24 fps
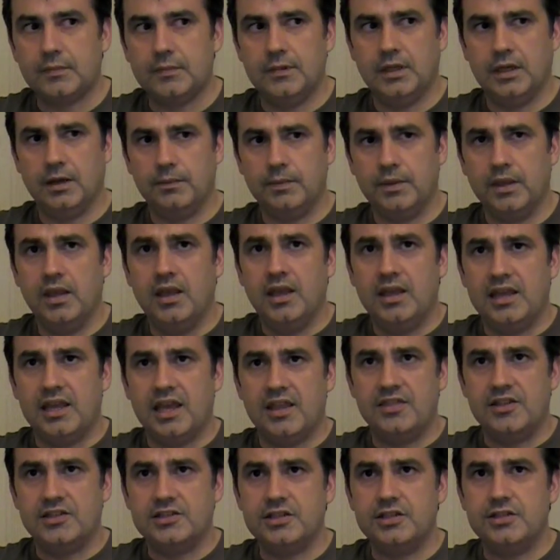Yeah.
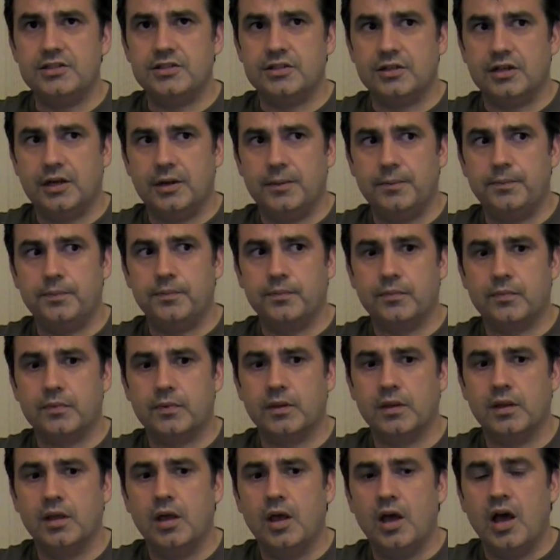This is like
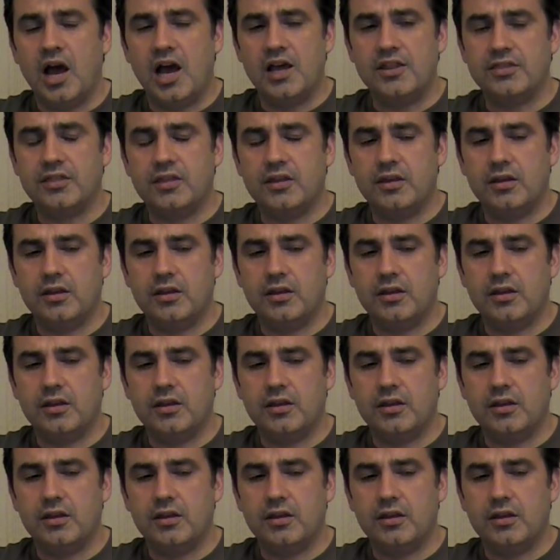a